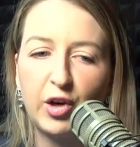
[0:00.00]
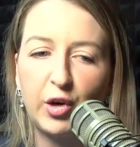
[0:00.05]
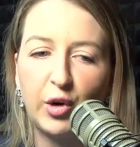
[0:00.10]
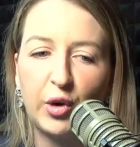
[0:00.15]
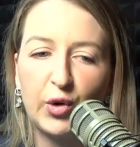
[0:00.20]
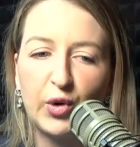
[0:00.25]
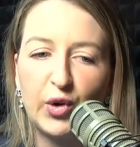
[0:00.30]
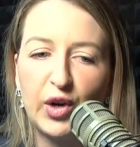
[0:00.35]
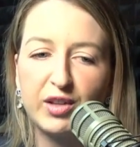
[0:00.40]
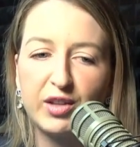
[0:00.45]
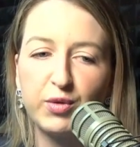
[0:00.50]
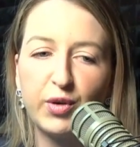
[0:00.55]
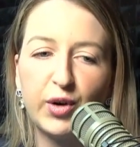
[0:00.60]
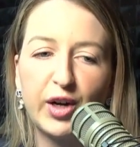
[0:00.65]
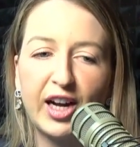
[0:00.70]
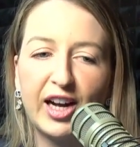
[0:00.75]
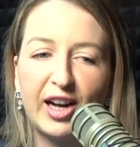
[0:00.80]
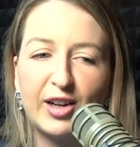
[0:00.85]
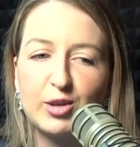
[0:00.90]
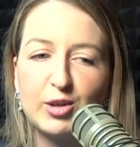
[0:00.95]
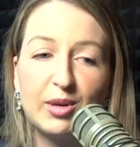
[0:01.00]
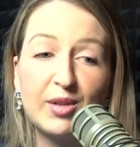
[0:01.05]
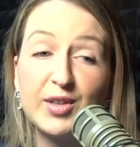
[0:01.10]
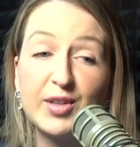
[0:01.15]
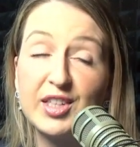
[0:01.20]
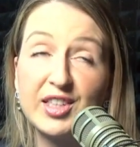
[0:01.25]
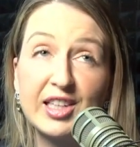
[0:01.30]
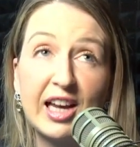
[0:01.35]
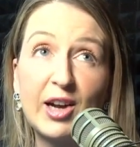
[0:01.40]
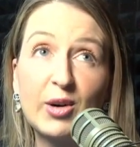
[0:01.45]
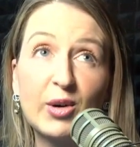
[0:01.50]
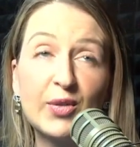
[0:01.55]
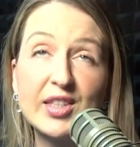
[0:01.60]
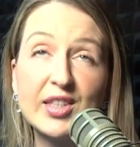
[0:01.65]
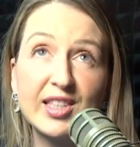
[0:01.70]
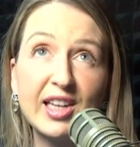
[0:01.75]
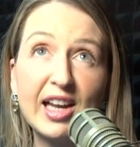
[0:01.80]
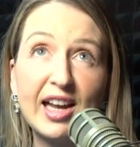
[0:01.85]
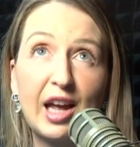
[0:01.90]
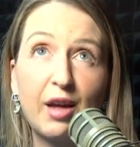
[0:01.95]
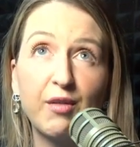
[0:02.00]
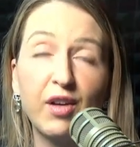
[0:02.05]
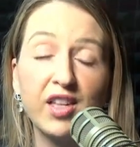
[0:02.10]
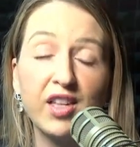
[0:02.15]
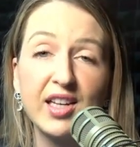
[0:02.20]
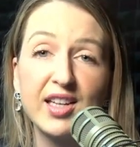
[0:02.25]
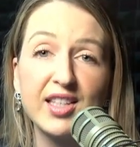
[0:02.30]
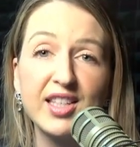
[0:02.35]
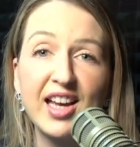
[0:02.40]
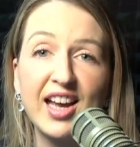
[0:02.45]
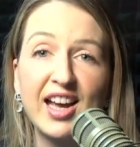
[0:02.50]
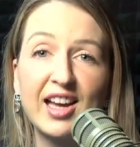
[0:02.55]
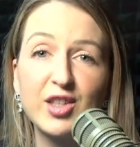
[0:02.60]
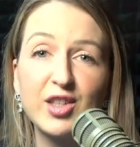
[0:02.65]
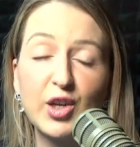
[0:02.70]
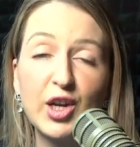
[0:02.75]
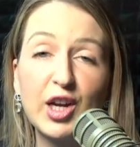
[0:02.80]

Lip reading: you know, it's very hard to be the dictator and the slave, as I say.